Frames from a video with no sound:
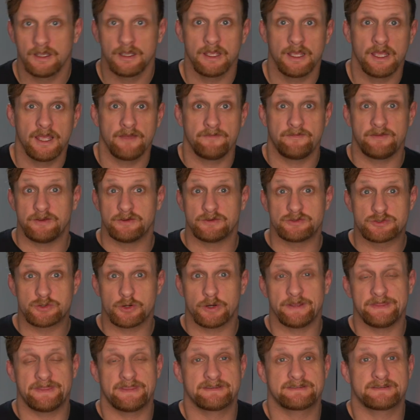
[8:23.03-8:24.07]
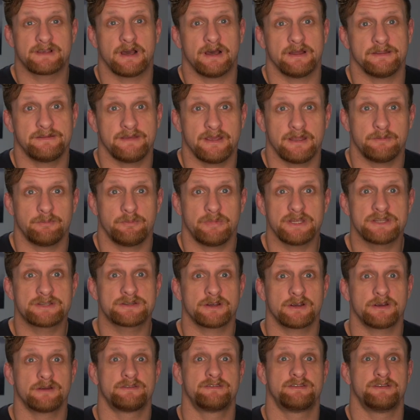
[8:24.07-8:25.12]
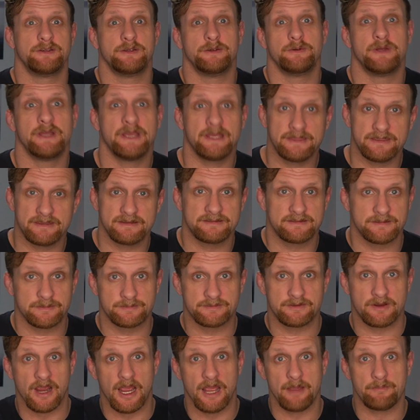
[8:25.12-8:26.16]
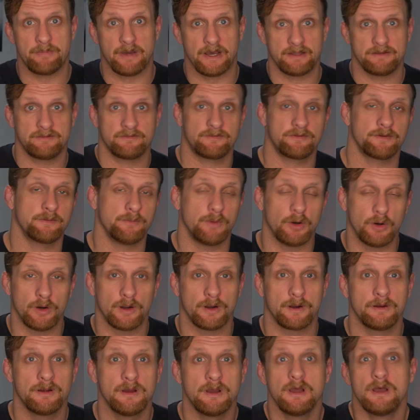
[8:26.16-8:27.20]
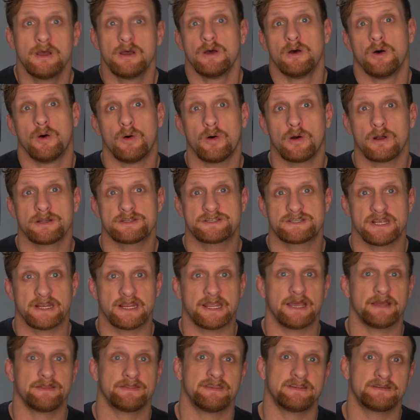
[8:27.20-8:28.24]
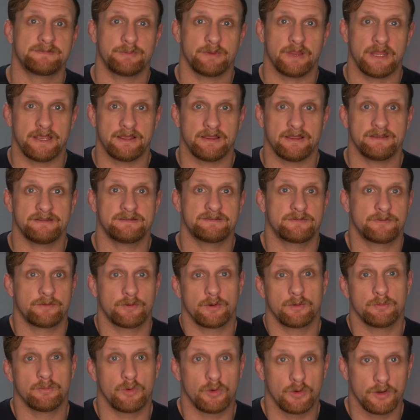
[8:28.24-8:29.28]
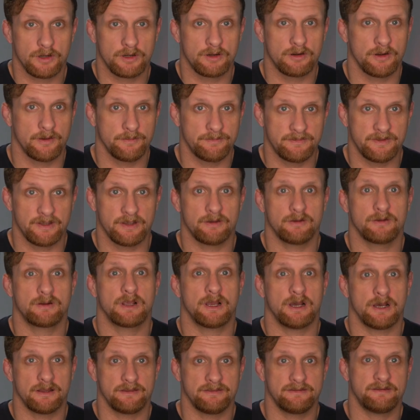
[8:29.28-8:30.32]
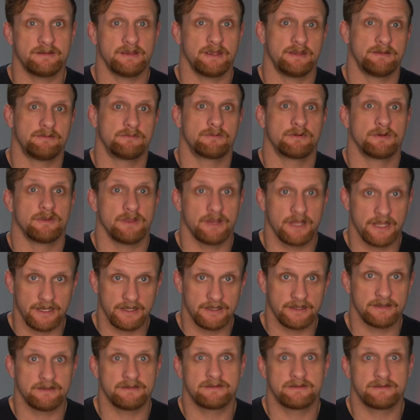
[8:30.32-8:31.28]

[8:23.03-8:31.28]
If you enjoyed this content, be sure to hit the subscribe button for more or check out this playlist for more crypto content related